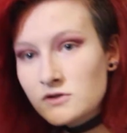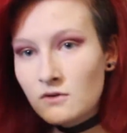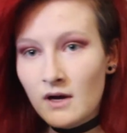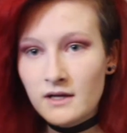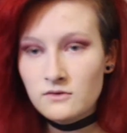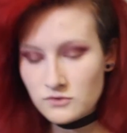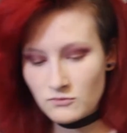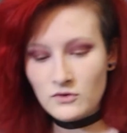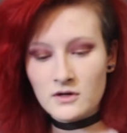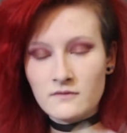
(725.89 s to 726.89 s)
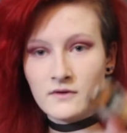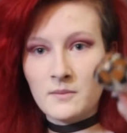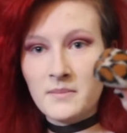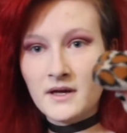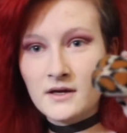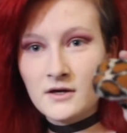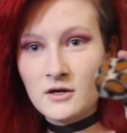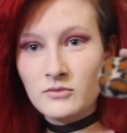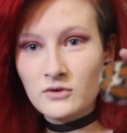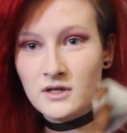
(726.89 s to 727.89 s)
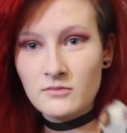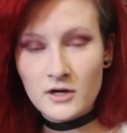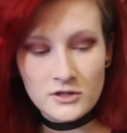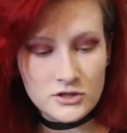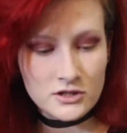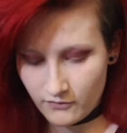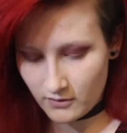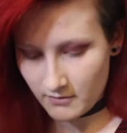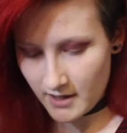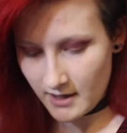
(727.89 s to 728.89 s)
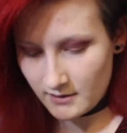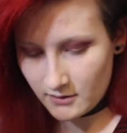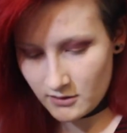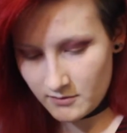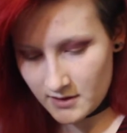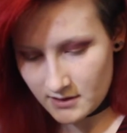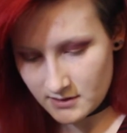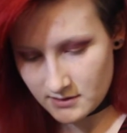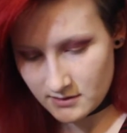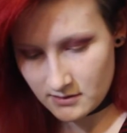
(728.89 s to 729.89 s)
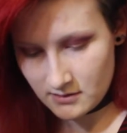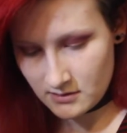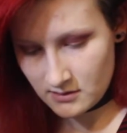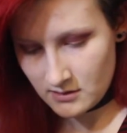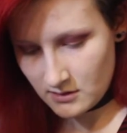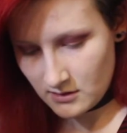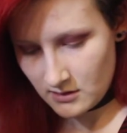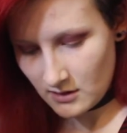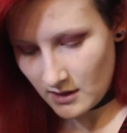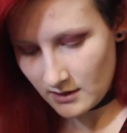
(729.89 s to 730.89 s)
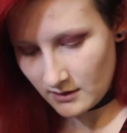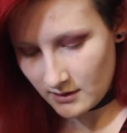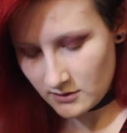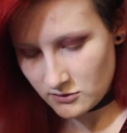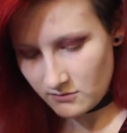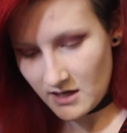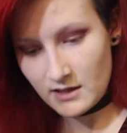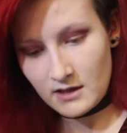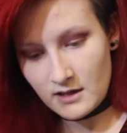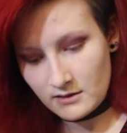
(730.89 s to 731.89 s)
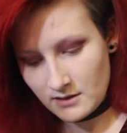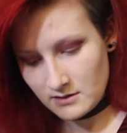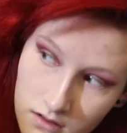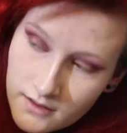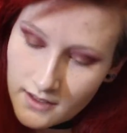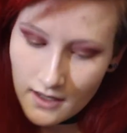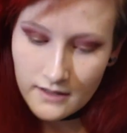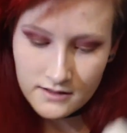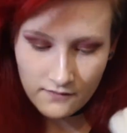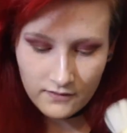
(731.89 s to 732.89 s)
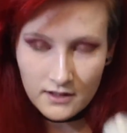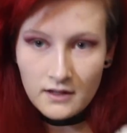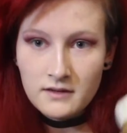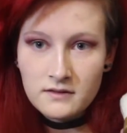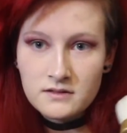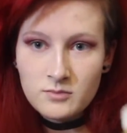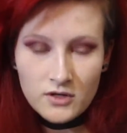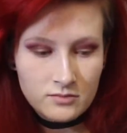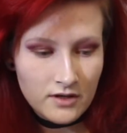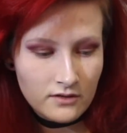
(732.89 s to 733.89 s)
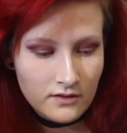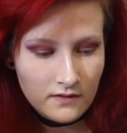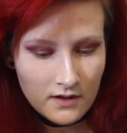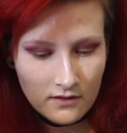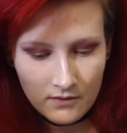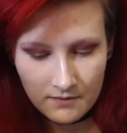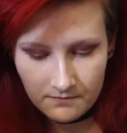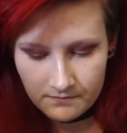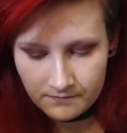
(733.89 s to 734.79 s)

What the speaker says: So I use more of a big kabuki brush for my highlighter because I like dramatic highlight. Yeah, I definitely like this brush better than the other one.